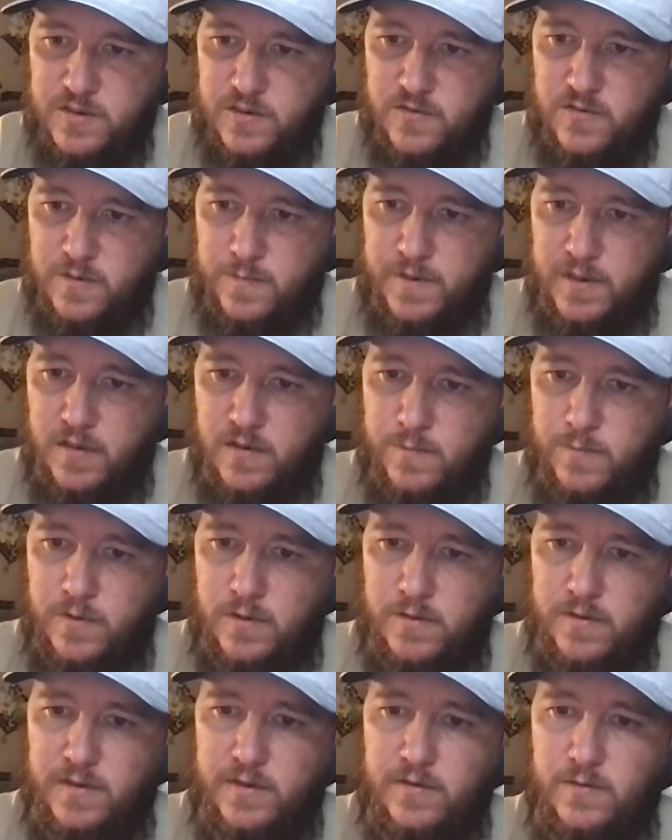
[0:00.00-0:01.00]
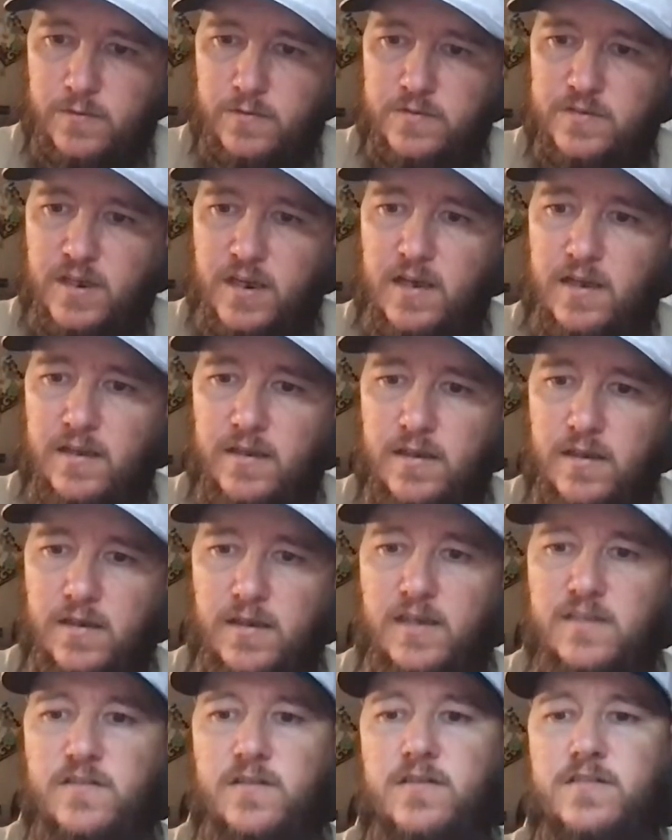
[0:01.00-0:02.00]
There was a pair of bald eagles.
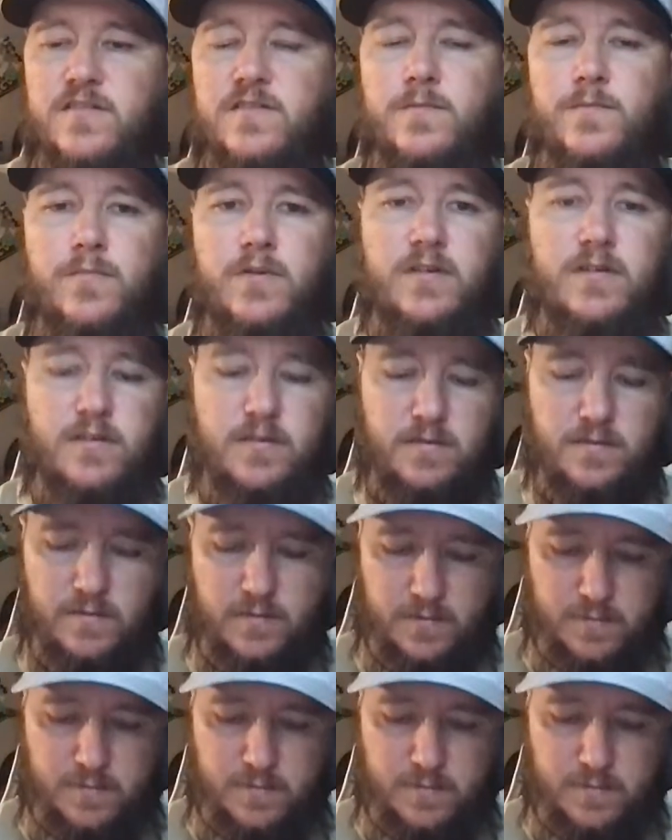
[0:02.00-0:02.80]
That's awesome, Brendan.